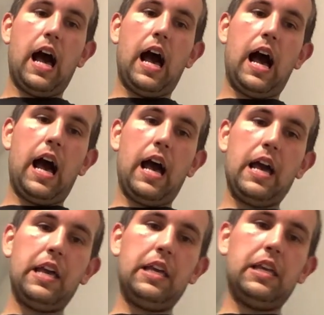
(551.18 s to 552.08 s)

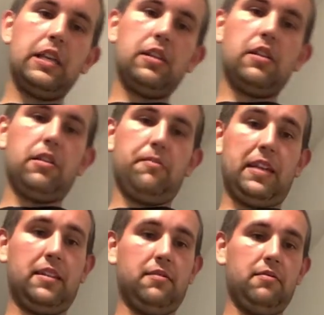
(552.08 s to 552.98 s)

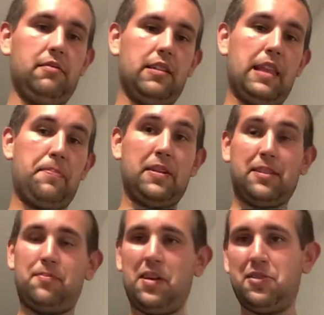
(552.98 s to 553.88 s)
they picked
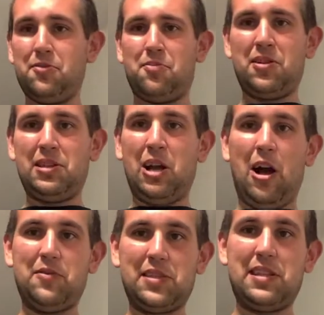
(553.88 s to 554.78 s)
up Bud Dupree in the
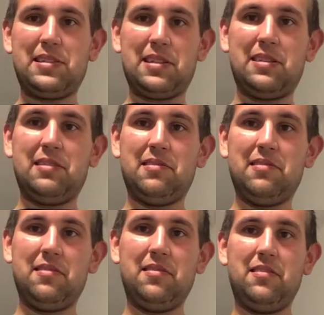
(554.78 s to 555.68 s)
offseason.
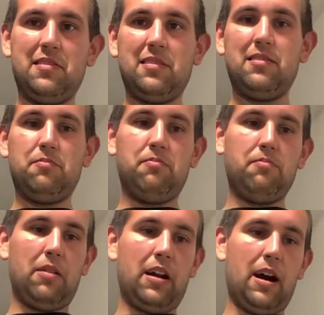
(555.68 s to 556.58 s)

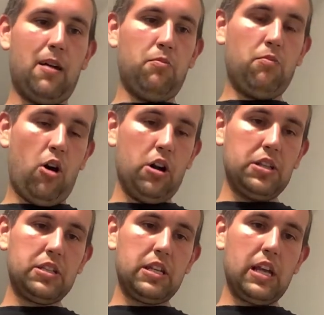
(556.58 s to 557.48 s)
But
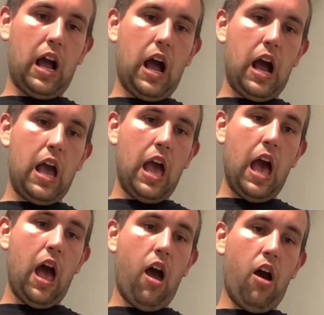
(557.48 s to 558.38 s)
honestly, I
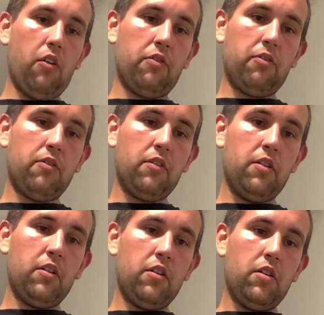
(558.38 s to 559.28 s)
have
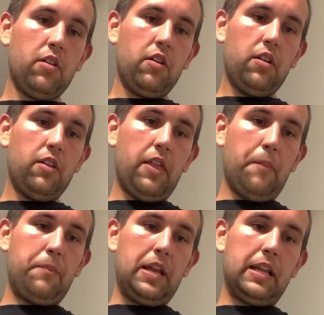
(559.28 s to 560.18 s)

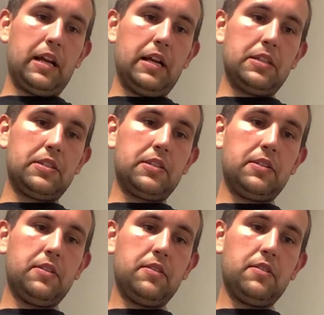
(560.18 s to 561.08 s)
them beating
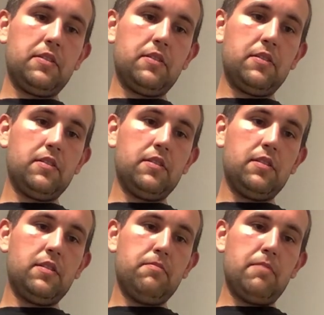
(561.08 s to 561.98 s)
us,
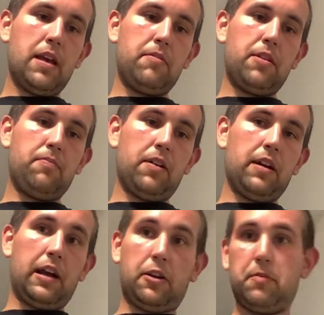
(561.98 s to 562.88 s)
maybe, but
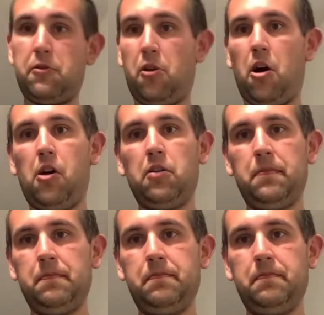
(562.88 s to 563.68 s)
I could be wrong.